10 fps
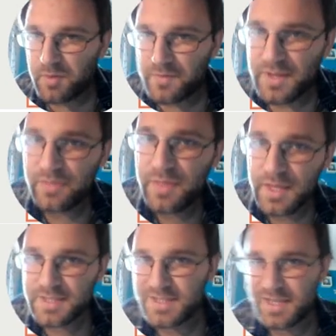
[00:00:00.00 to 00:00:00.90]
I've said
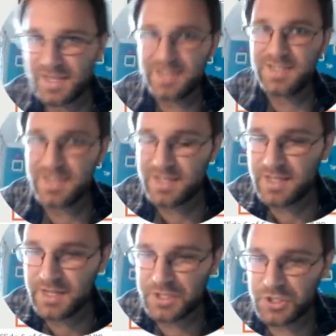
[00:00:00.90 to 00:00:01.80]
this is the
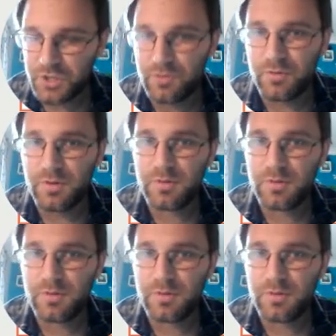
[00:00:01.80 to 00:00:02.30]
issue.